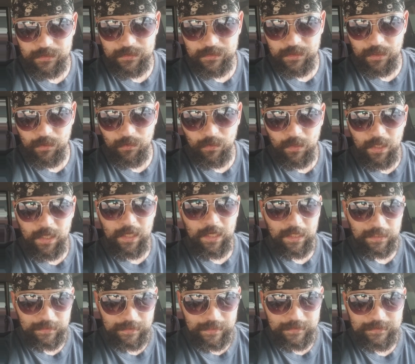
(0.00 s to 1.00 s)
So
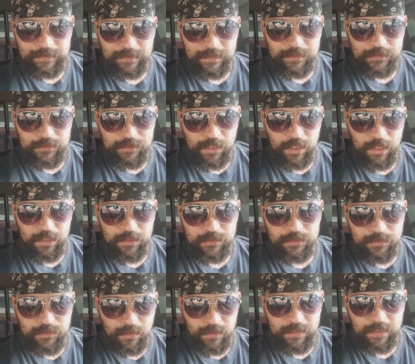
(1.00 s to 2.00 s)
electing a judge
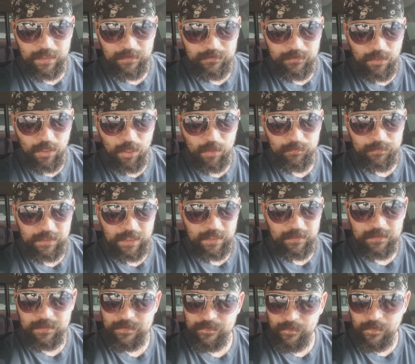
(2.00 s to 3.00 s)
starting out in your
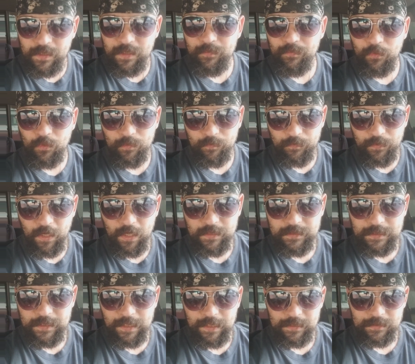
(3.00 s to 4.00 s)
hometown is a very important
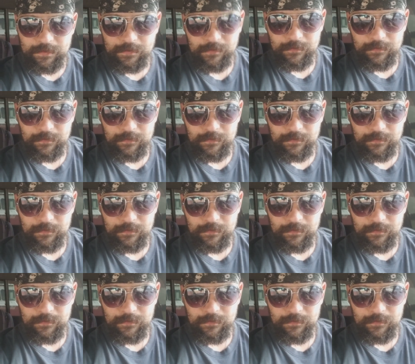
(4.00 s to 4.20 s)
process.